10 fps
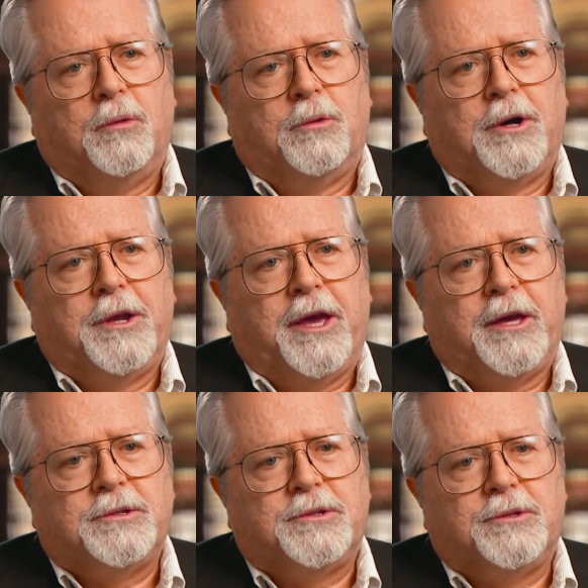One
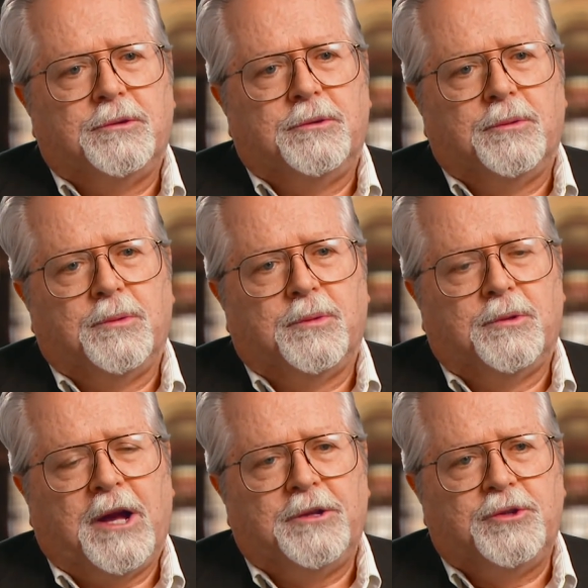has to
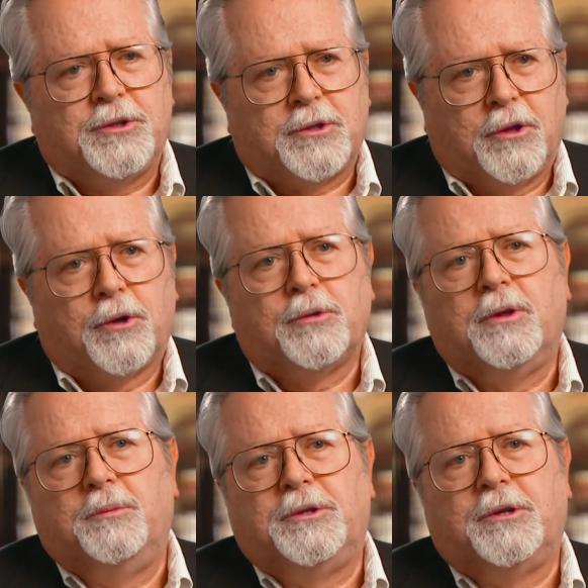not just
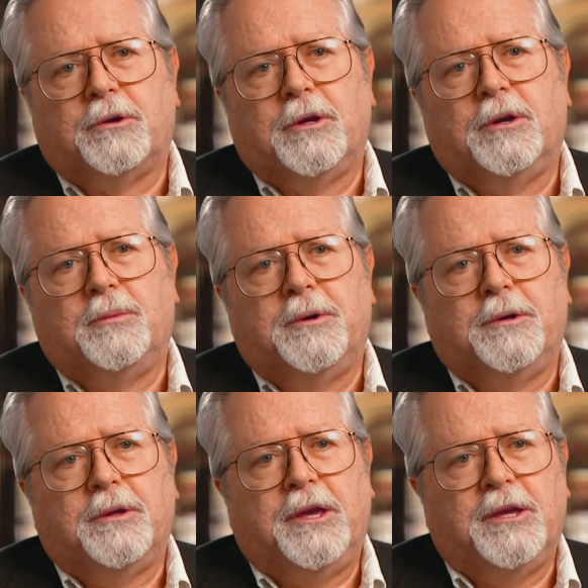learn the material,
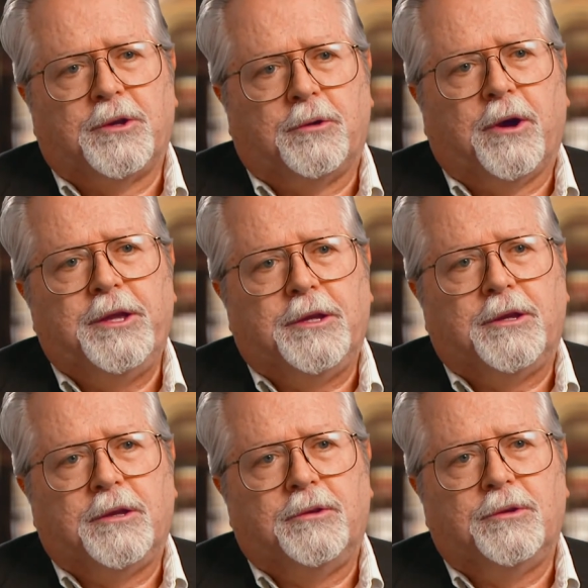but integrate
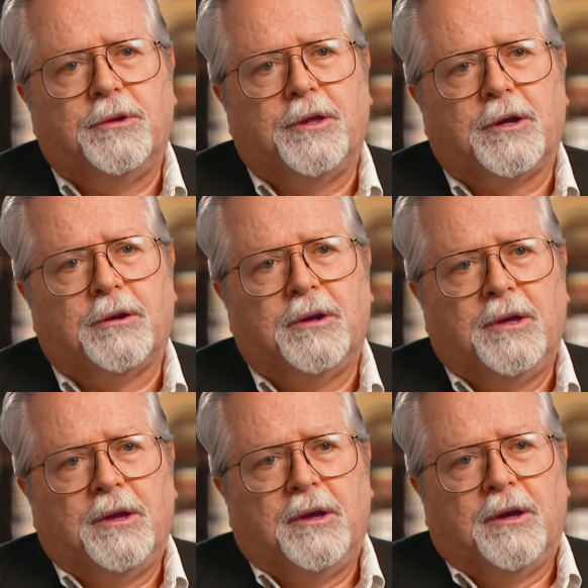it into their
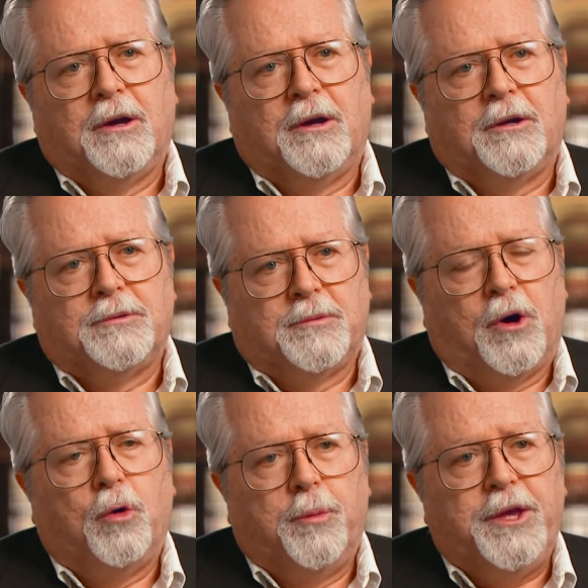
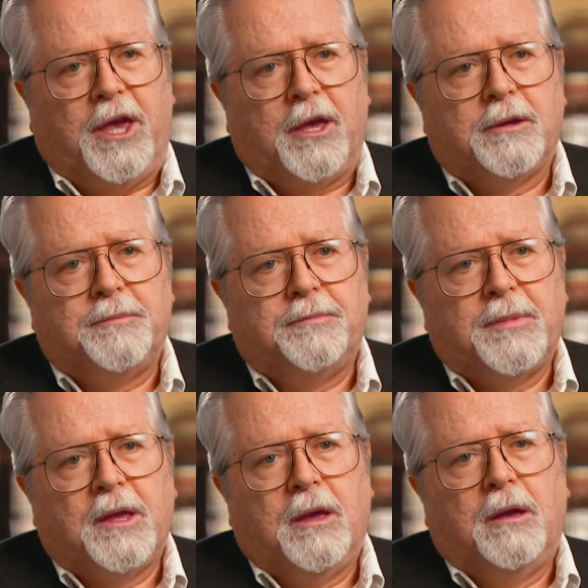whole being.
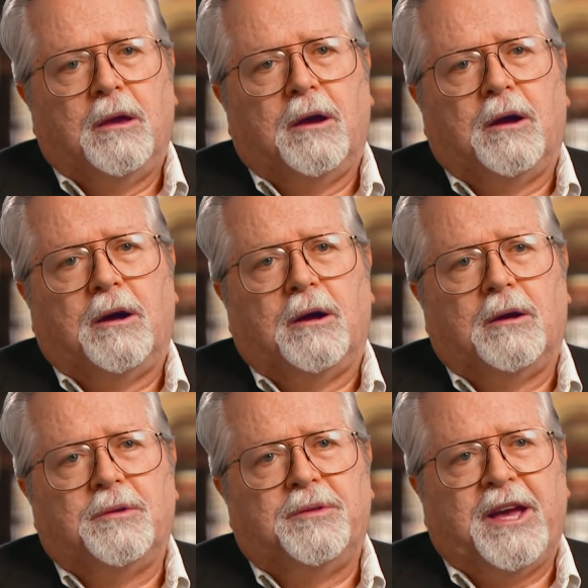
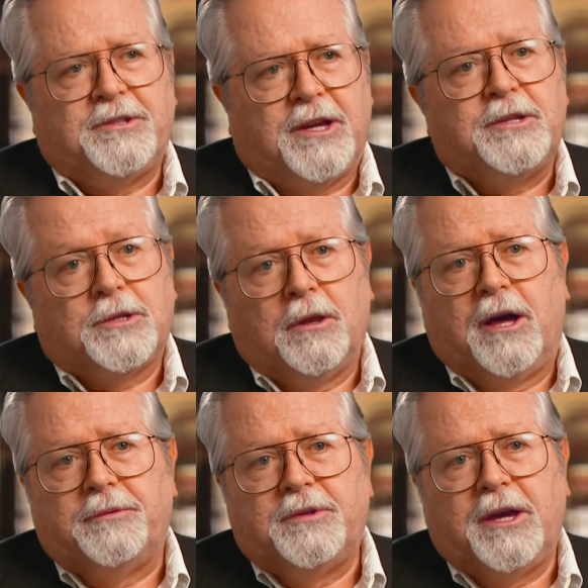That takes a
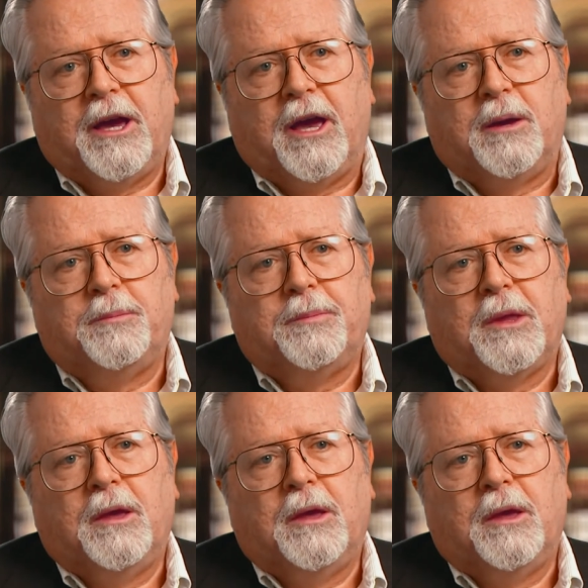lot of time.